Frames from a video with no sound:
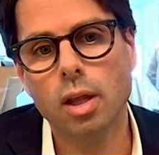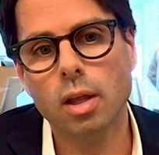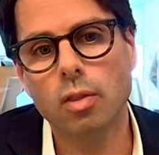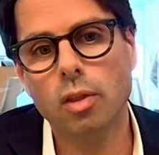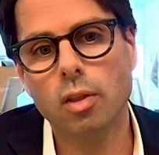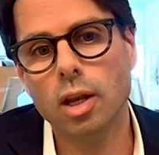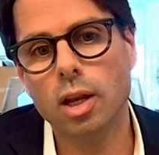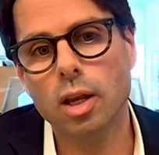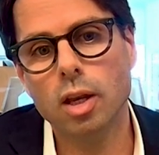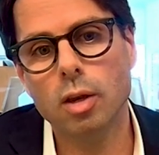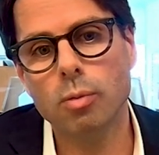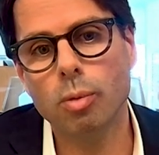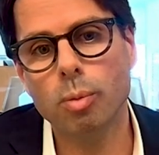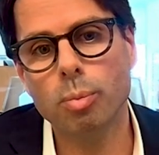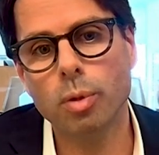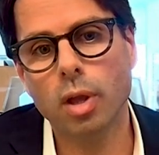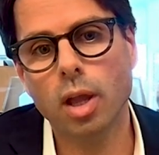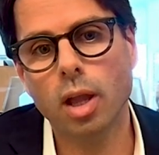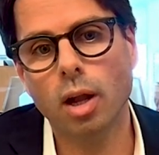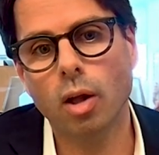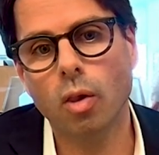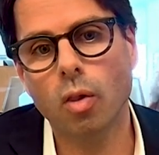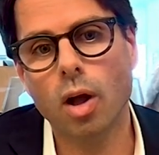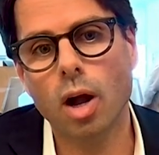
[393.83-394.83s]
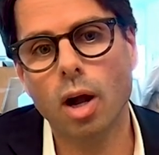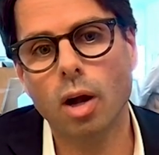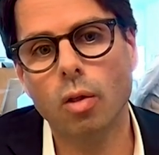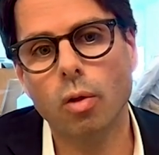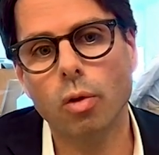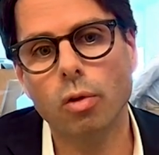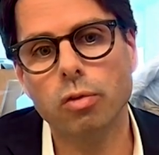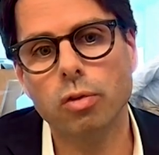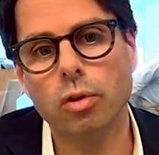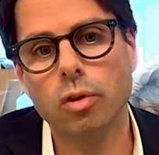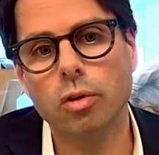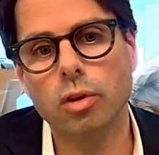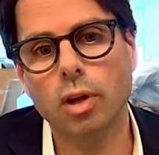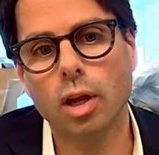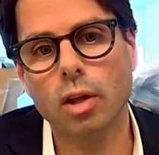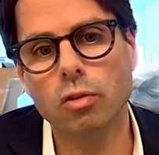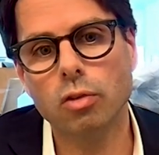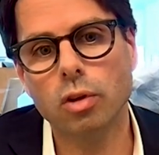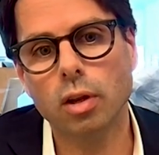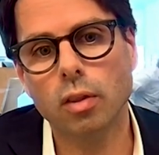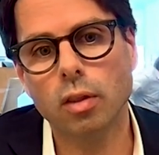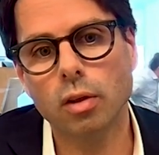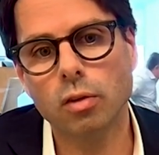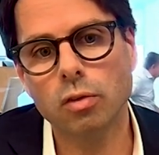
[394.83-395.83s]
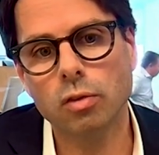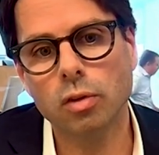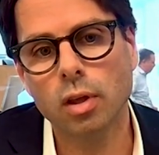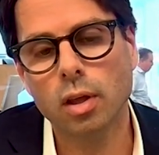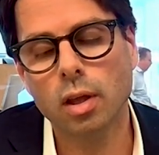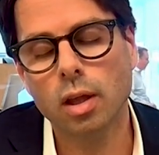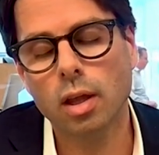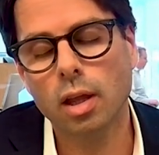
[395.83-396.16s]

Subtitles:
they need to be paying a lot closer attention to this